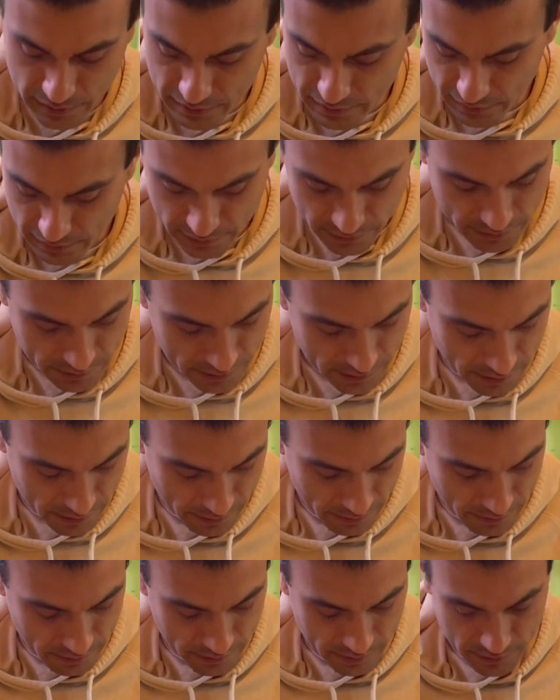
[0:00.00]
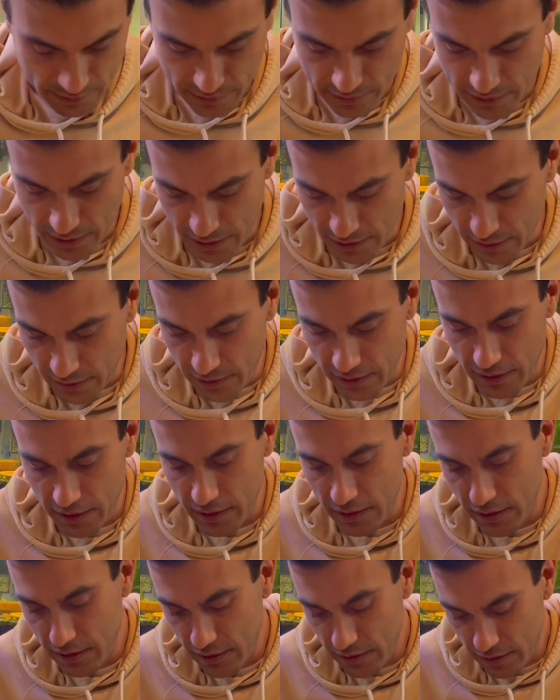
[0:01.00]
let's take
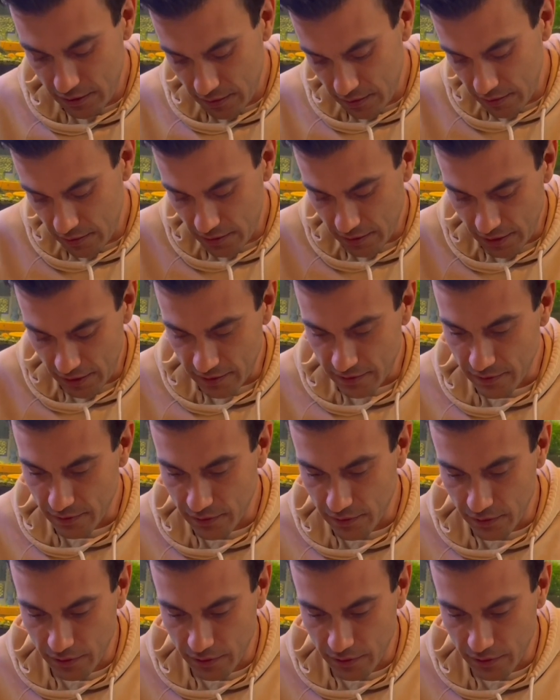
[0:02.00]
a nice